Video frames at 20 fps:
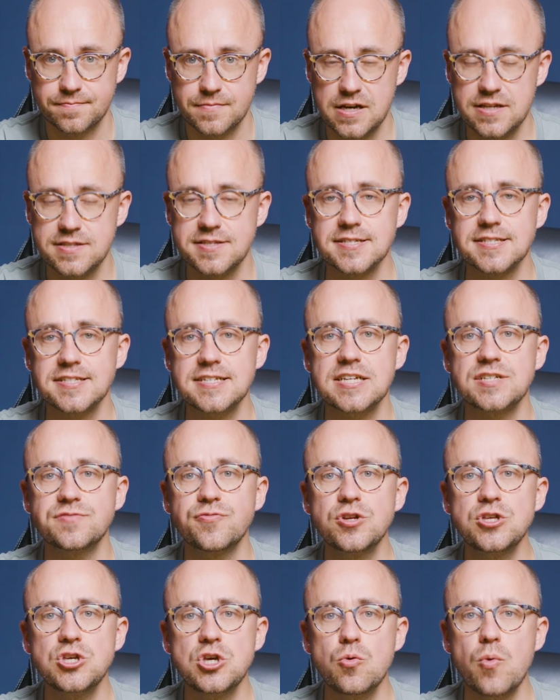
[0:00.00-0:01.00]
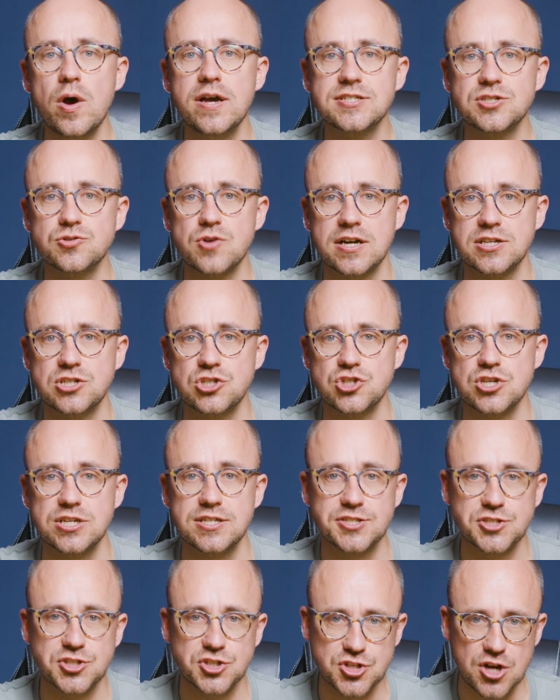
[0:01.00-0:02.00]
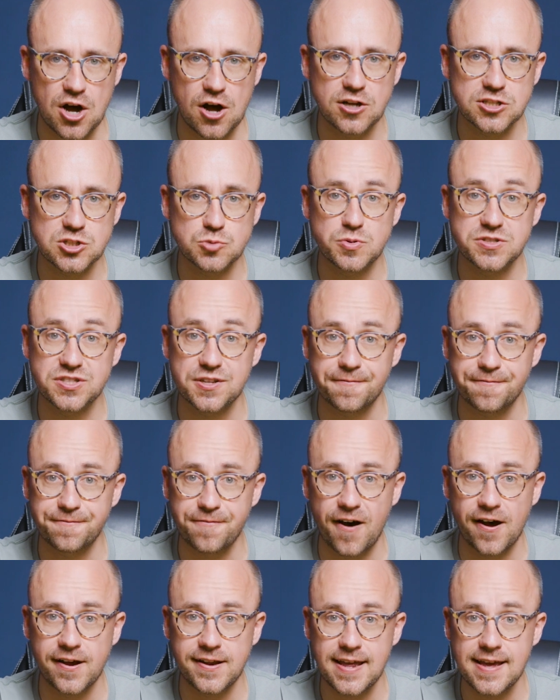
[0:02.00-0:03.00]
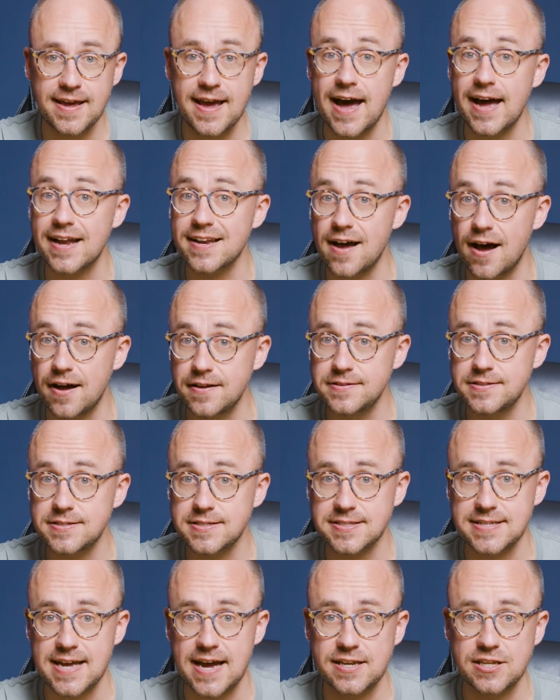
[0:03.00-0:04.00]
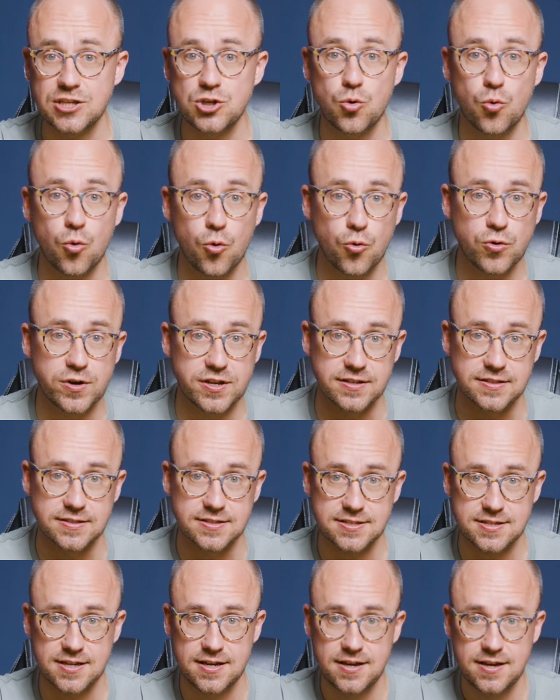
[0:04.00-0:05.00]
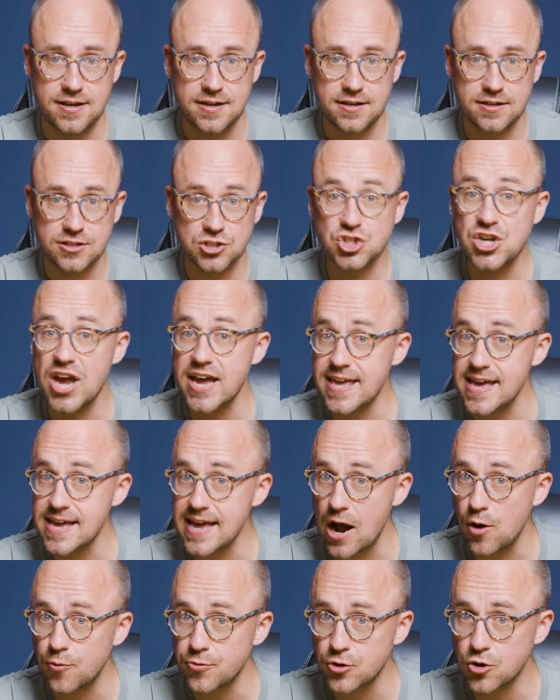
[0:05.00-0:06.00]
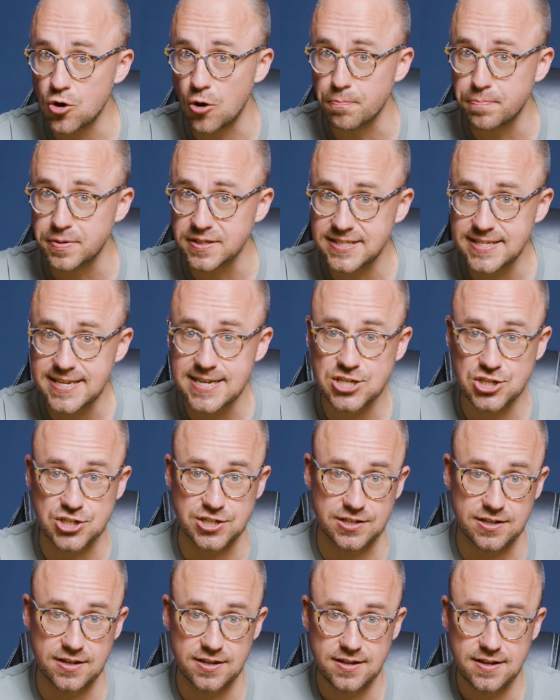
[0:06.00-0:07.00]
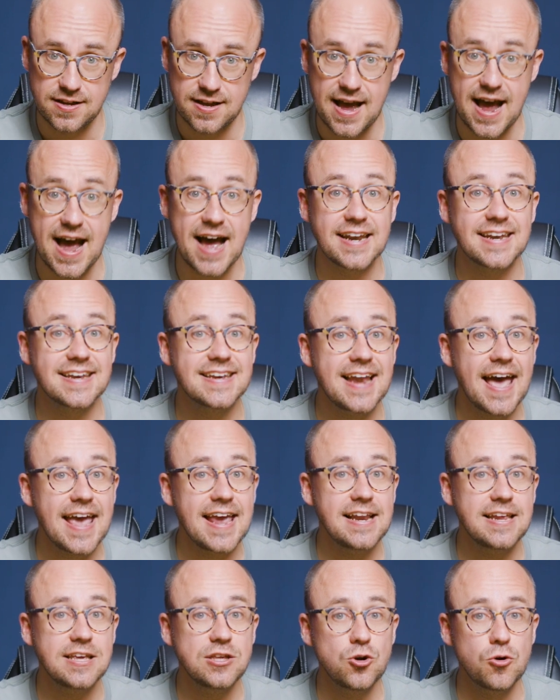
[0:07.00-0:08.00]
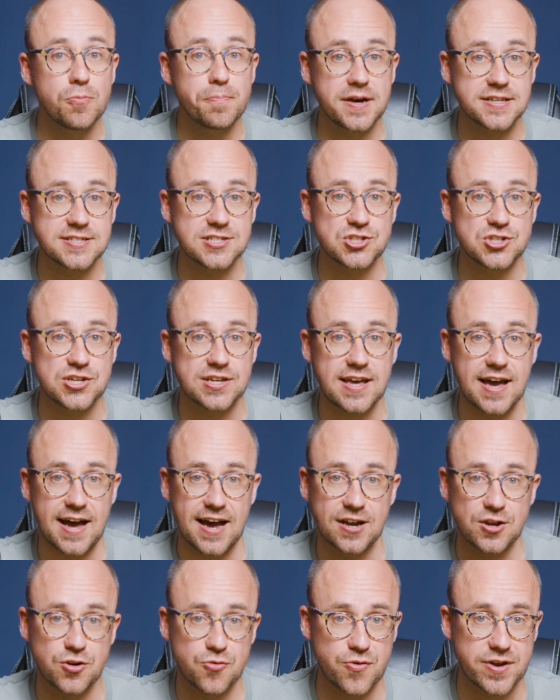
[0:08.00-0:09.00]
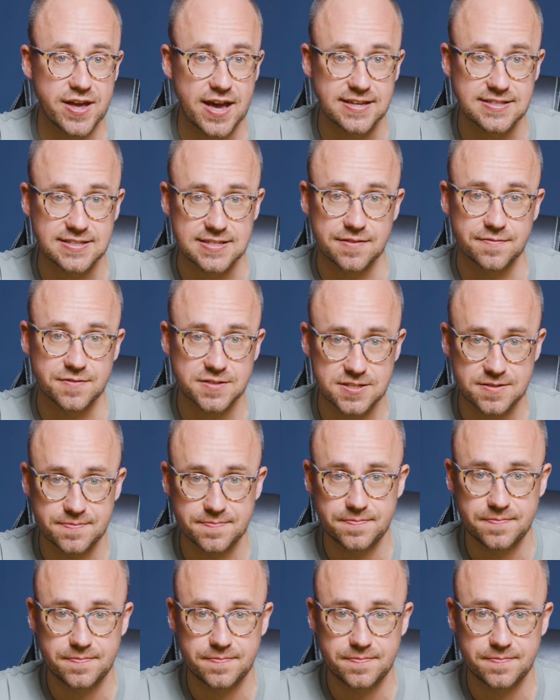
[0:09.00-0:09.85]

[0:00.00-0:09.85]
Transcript: A successful UA strategy starts with defining and understanding your audience, checking out the competition, and nailing your messaging and creatives.